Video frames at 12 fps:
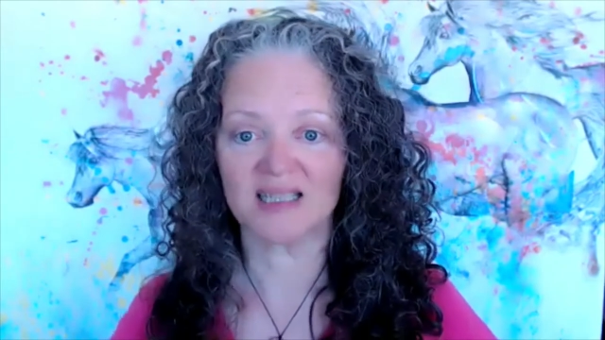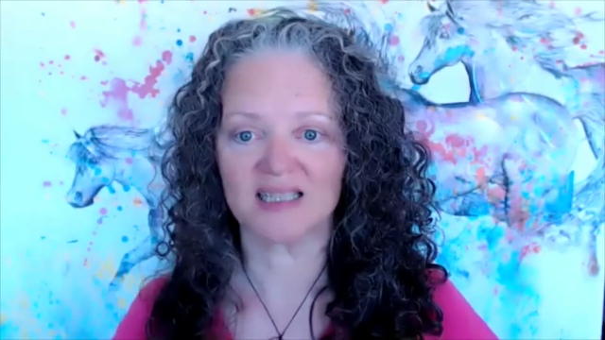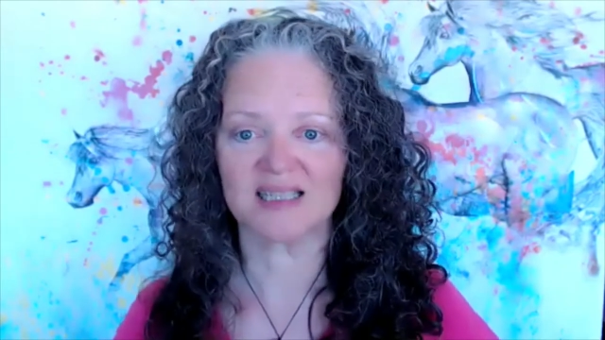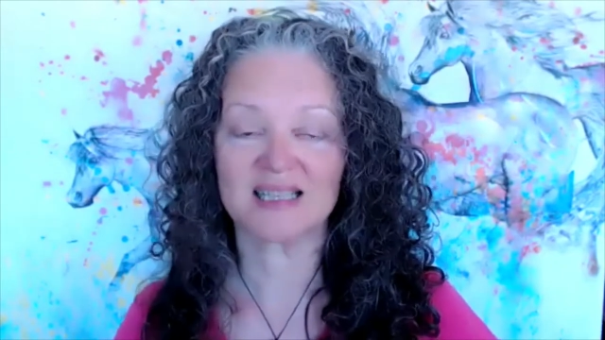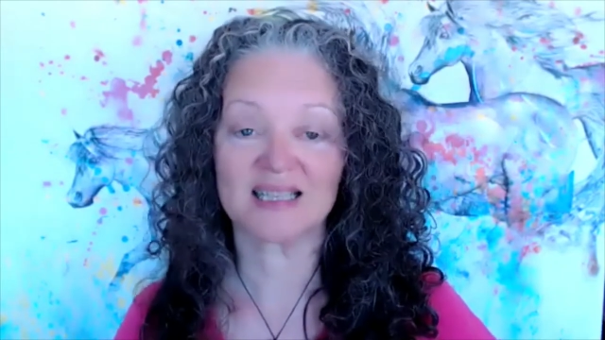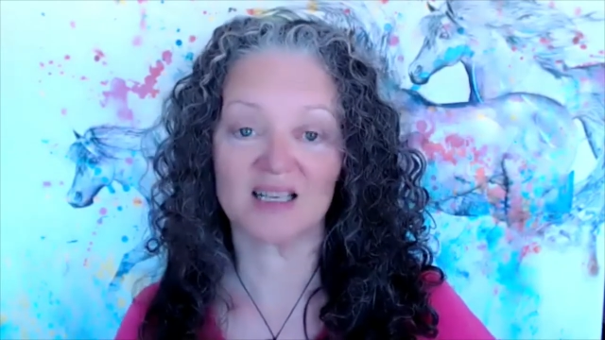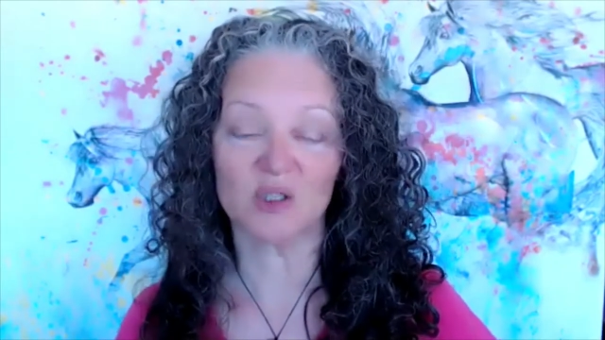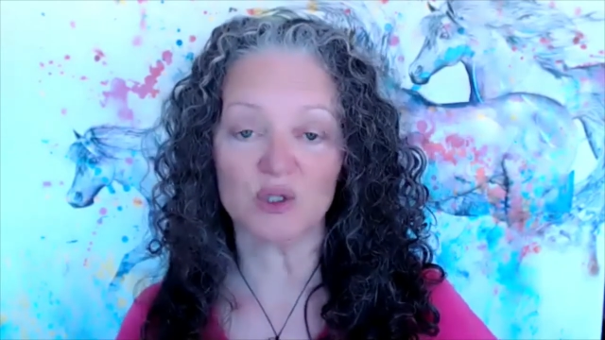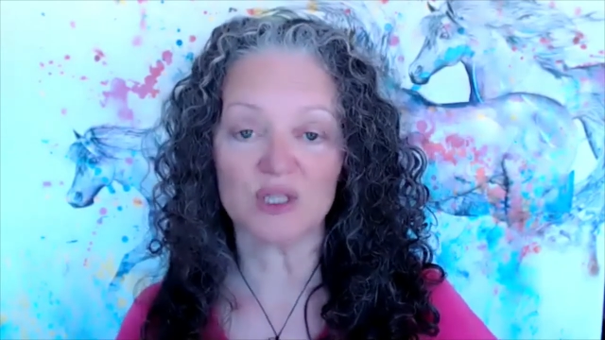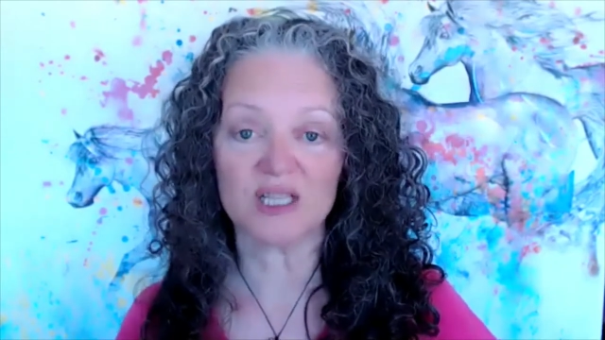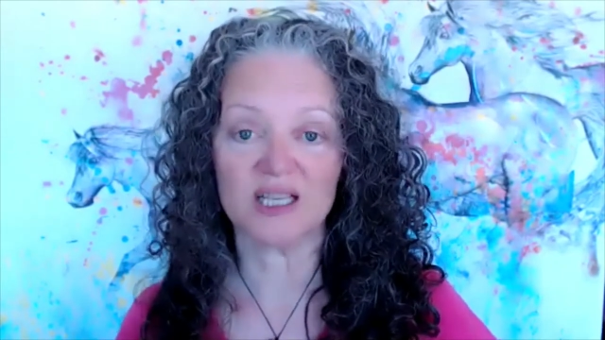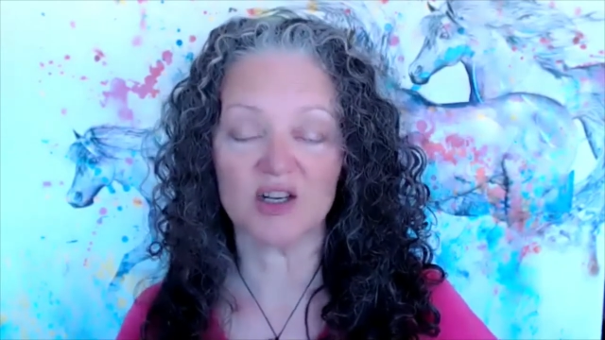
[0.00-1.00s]
and
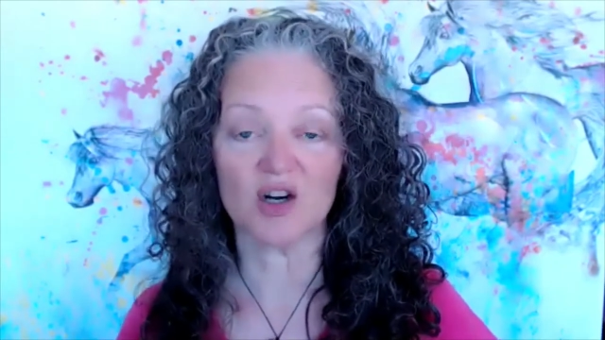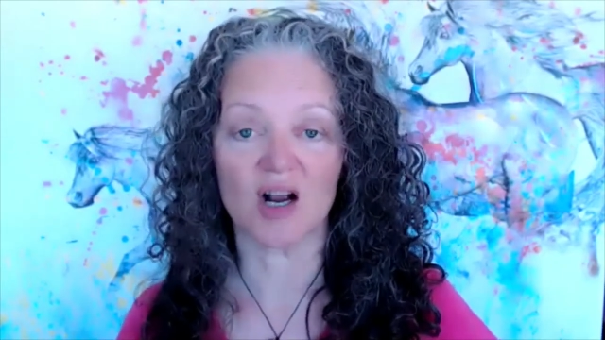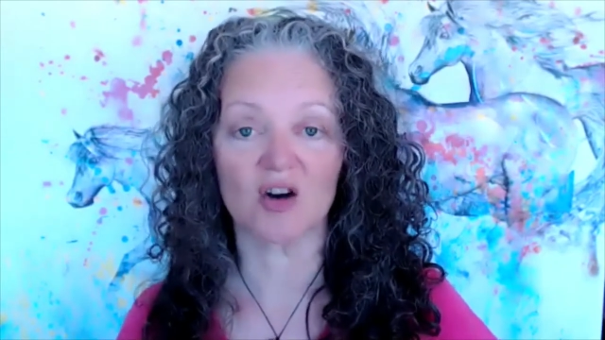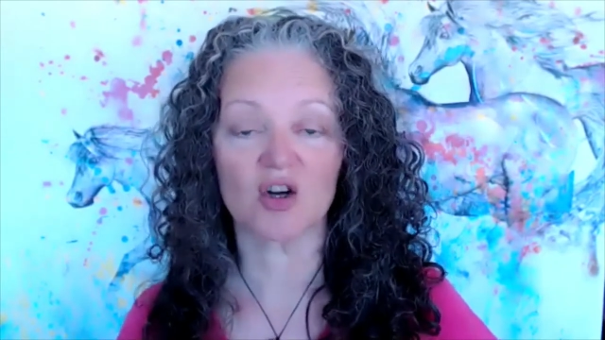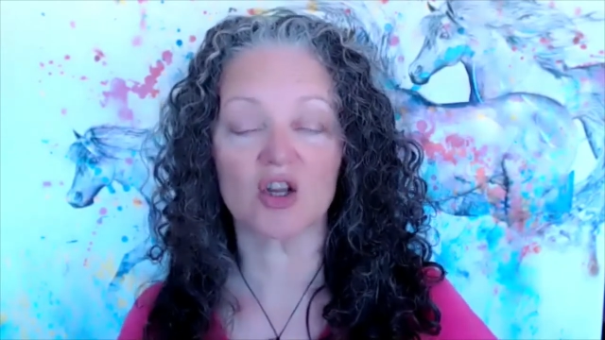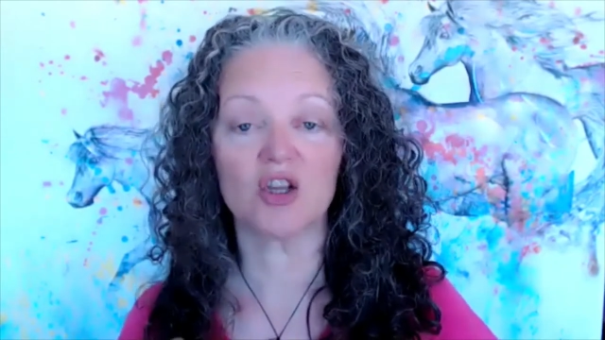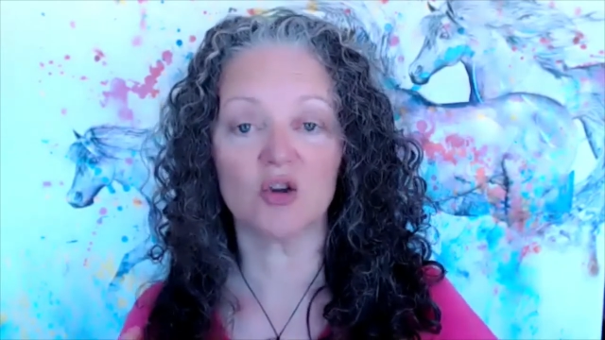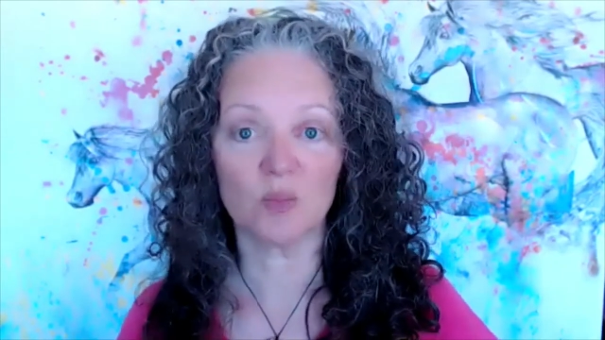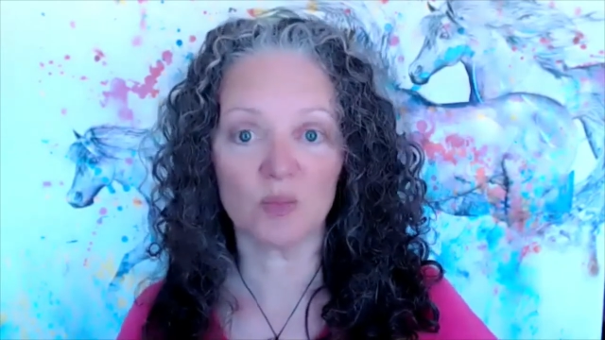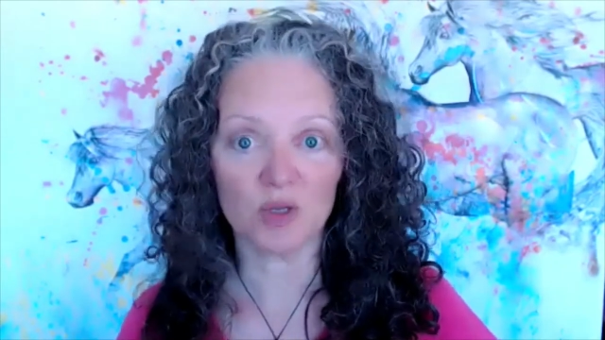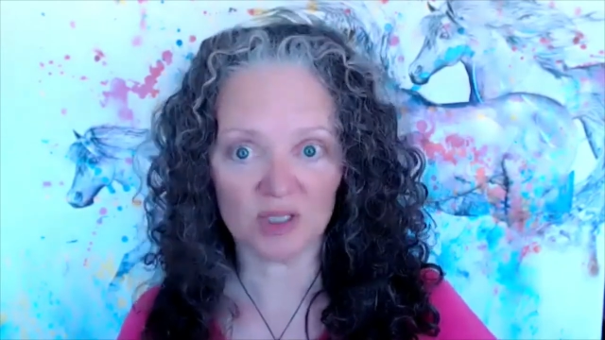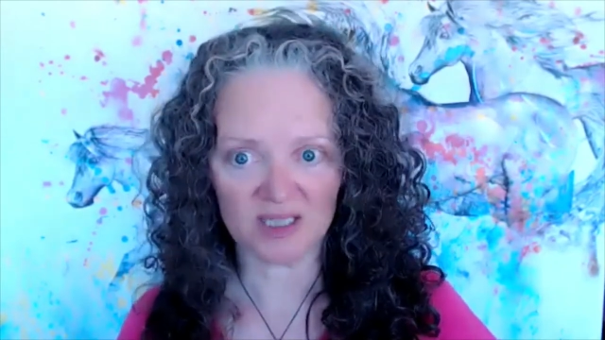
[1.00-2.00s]
skills here are
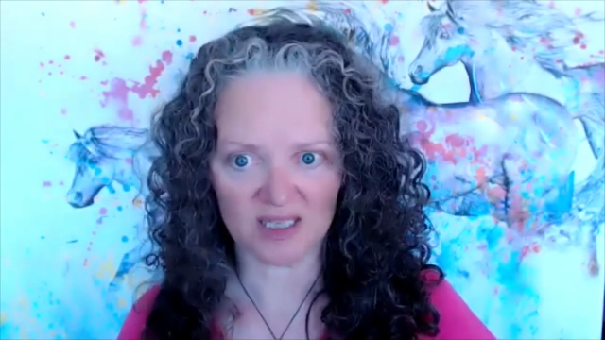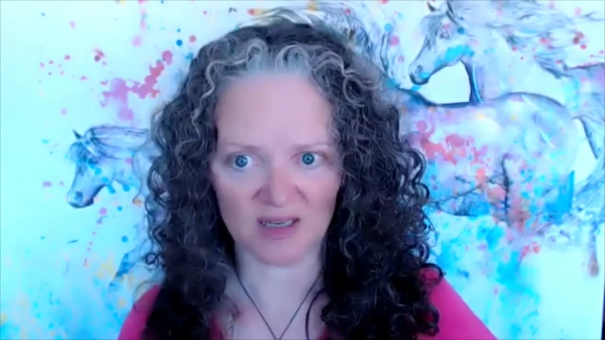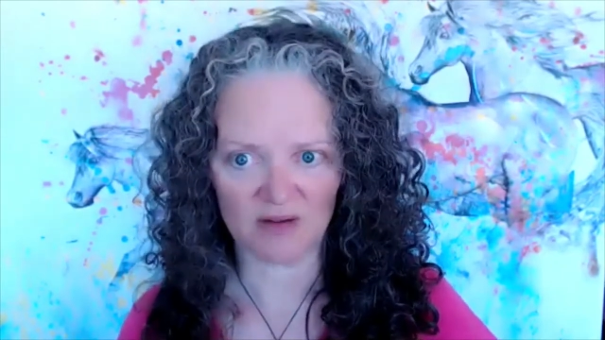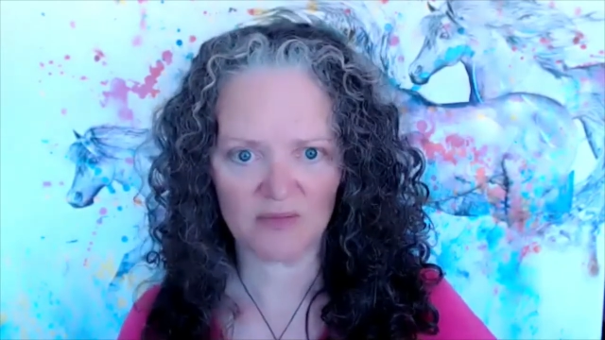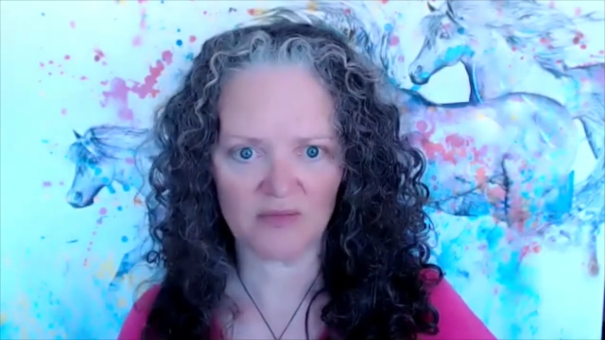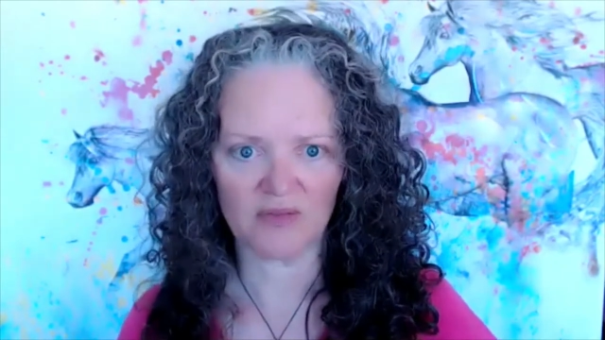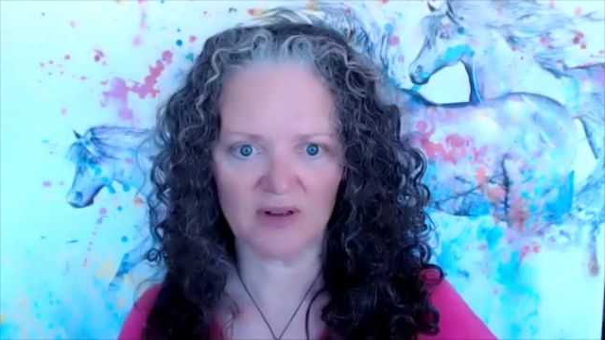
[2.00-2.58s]
cumulative